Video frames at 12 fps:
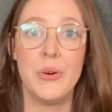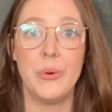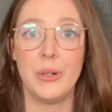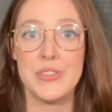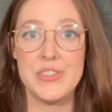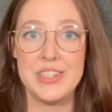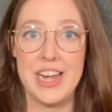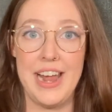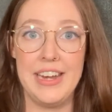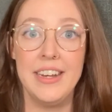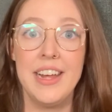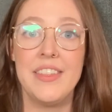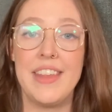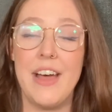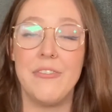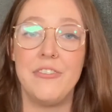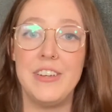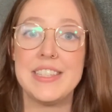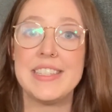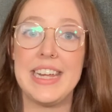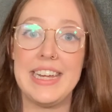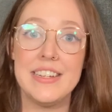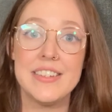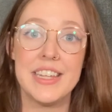or stun that fits
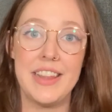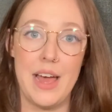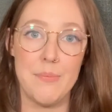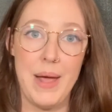into that